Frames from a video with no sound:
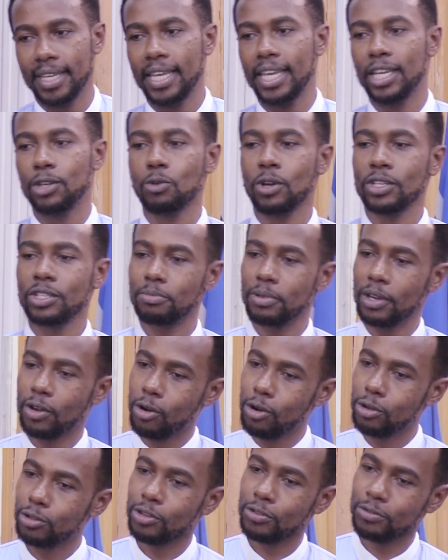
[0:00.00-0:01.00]
it was
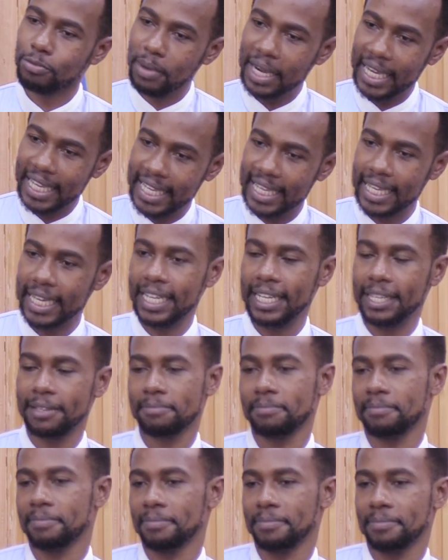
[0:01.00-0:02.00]
because of my healing.
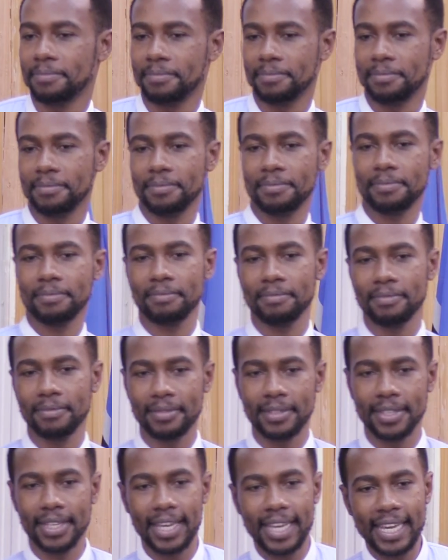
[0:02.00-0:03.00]

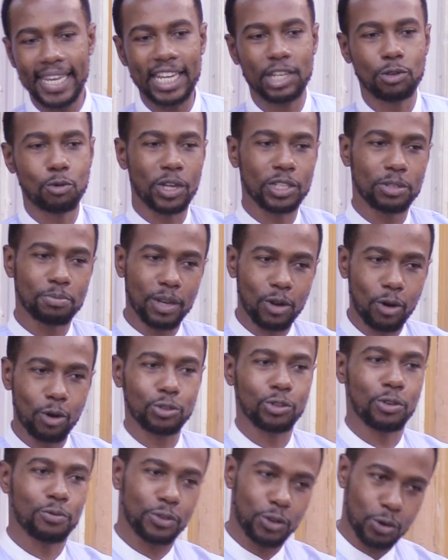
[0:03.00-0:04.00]
It was
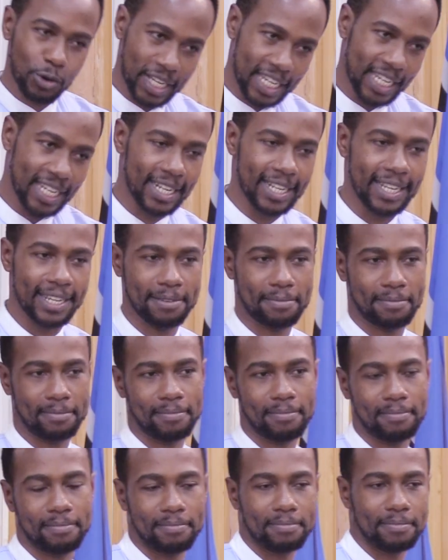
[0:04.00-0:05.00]
because of your healing.
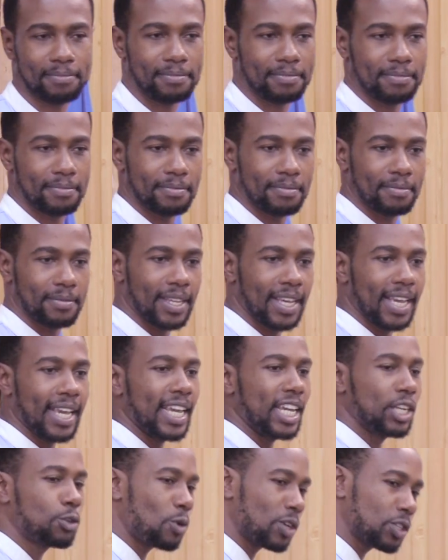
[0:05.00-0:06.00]

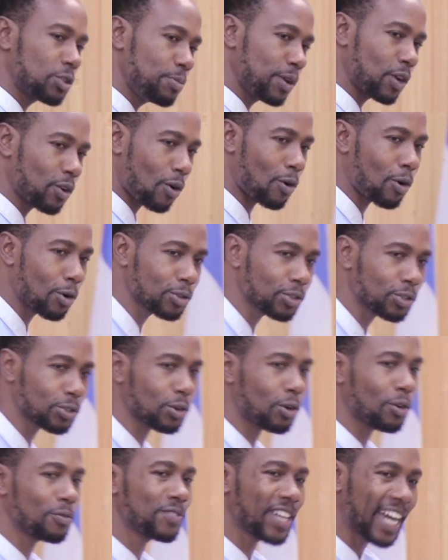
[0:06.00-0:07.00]
It was
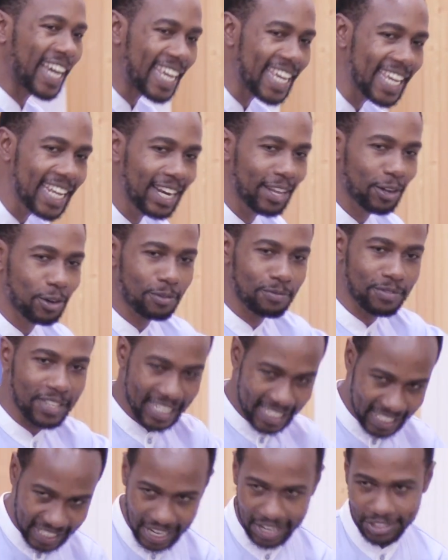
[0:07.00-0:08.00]
because of the healing of
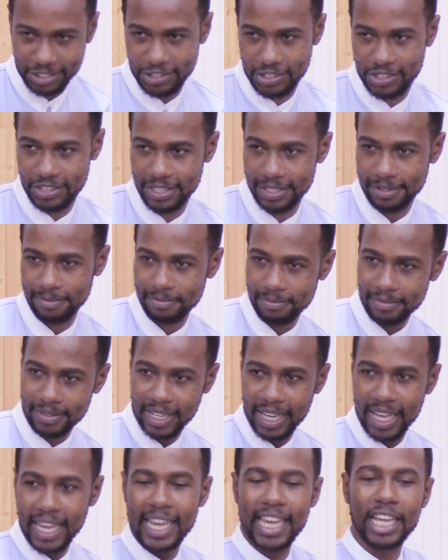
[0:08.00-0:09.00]
the church.
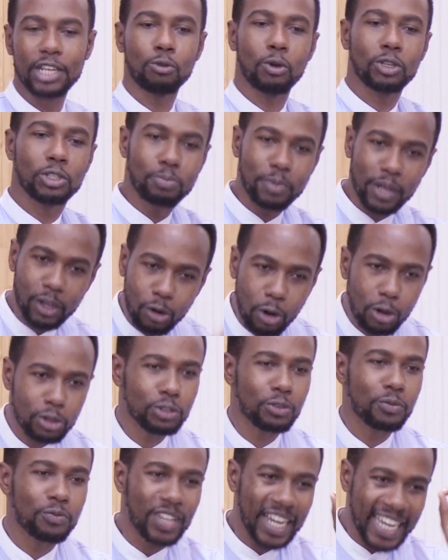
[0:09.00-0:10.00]
It was
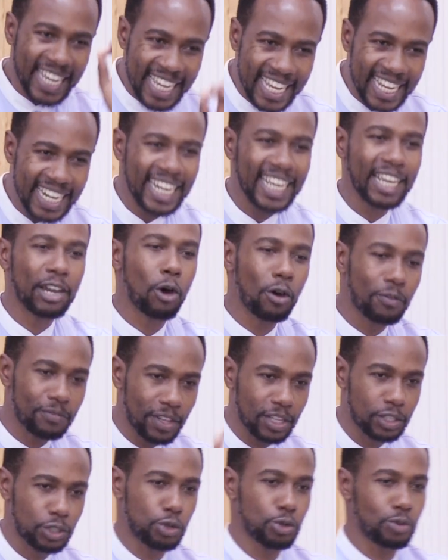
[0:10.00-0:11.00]
because of the healing of
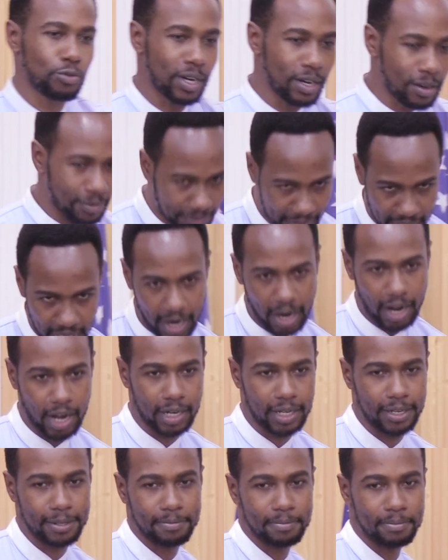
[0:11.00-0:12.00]
the children of
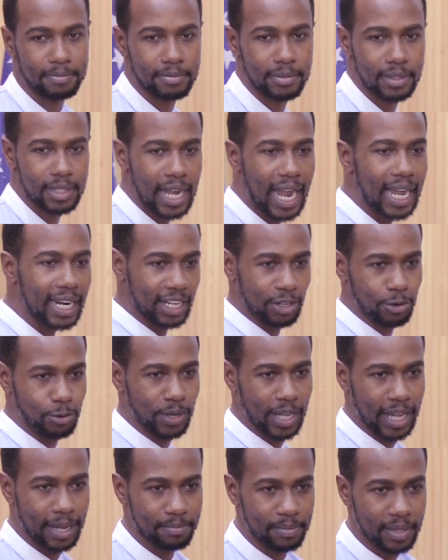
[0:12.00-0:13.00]
God.
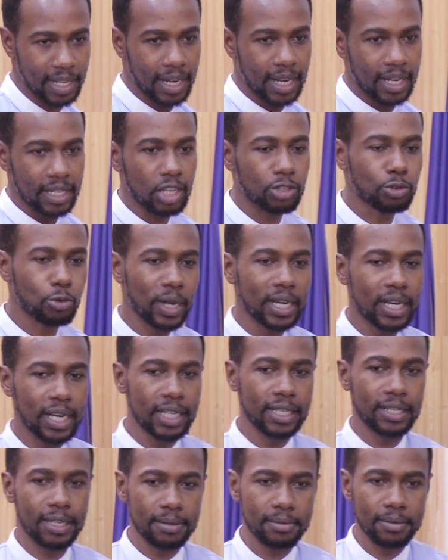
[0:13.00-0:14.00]
Hallelujah. That's why,
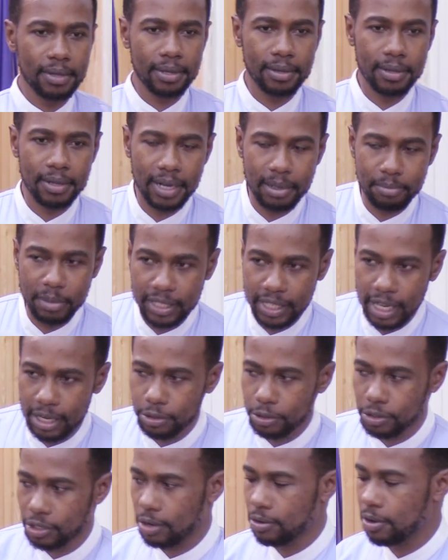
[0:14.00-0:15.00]
let me
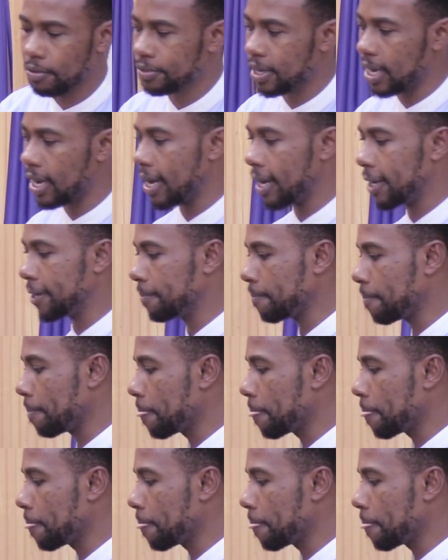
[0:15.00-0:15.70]
tell you, child of God,